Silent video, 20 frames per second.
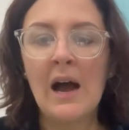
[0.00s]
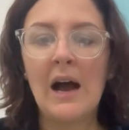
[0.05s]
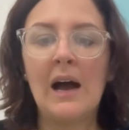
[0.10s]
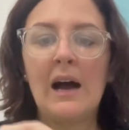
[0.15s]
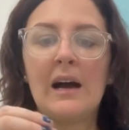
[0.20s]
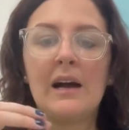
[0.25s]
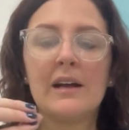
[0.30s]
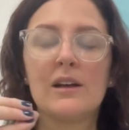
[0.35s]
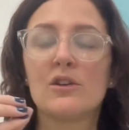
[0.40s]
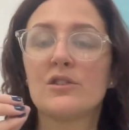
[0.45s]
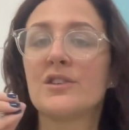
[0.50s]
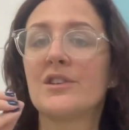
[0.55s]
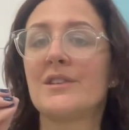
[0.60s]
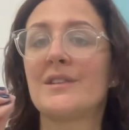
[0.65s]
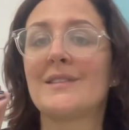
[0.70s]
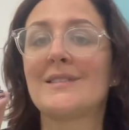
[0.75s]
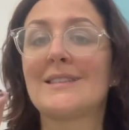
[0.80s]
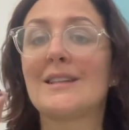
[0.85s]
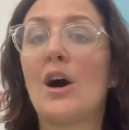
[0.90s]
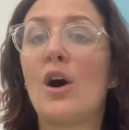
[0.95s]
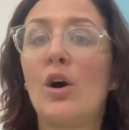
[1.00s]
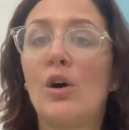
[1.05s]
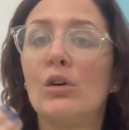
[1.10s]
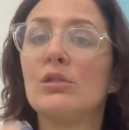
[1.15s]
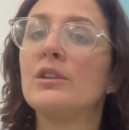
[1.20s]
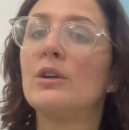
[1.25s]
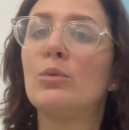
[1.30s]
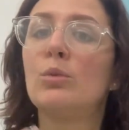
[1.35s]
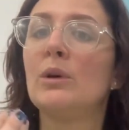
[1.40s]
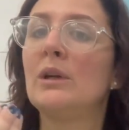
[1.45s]
It also says the
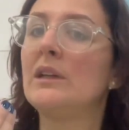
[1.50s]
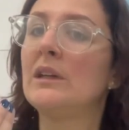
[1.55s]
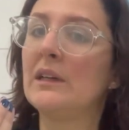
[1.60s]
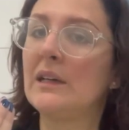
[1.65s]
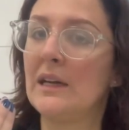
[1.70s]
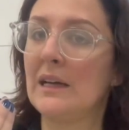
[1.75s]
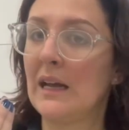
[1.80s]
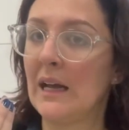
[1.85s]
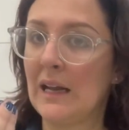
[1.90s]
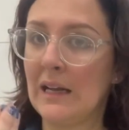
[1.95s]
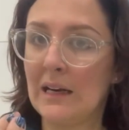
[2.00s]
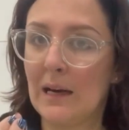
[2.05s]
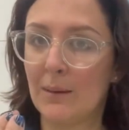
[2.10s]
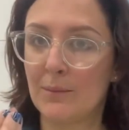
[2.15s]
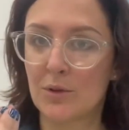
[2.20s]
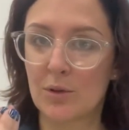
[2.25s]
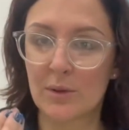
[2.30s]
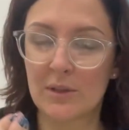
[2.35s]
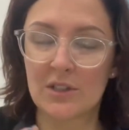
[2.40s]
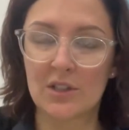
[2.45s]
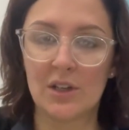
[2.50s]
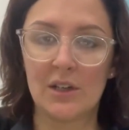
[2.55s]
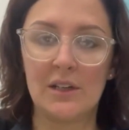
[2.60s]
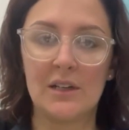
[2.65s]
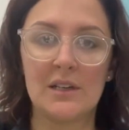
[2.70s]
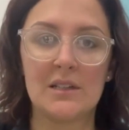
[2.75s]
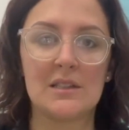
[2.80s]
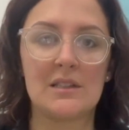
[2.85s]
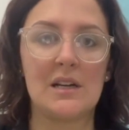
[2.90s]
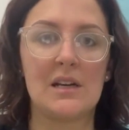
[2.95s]
holder will heat up to a certain
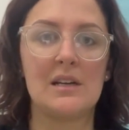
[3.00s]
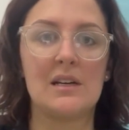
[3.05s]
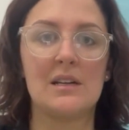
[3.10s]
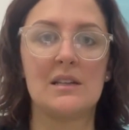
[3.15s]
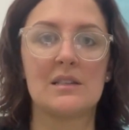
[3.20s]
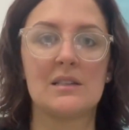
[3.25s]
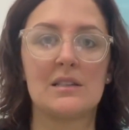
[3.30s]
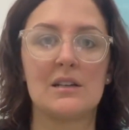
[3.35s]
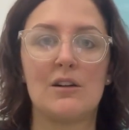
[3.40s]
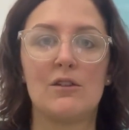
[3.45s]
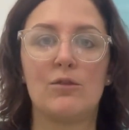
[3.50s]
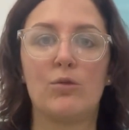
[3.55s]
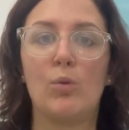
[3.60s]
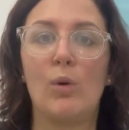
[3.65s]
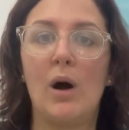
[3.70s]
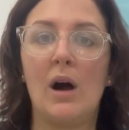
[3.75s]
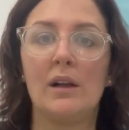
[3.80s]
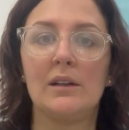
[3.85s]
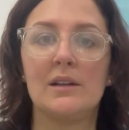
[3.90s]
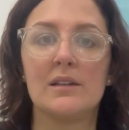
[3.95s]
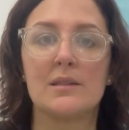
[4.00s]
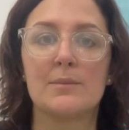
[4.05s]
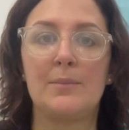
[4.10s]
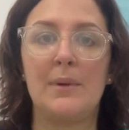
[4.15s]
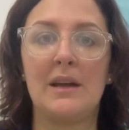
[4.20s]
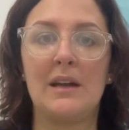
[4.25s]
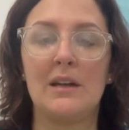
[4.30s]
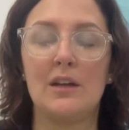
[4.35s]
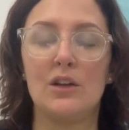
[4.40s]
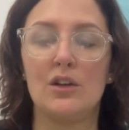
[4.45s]
extent itself while it's
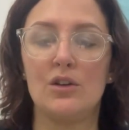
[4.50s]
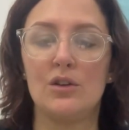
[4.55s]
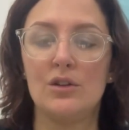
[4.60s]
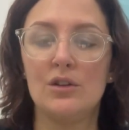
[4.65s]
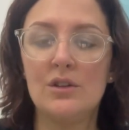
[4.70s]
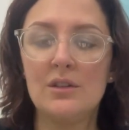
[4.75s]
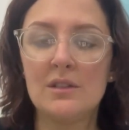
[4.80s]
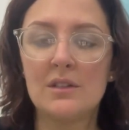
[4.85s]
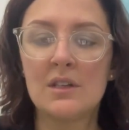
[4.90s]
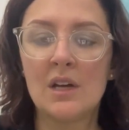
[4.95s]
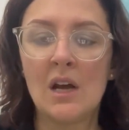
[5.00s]
being used.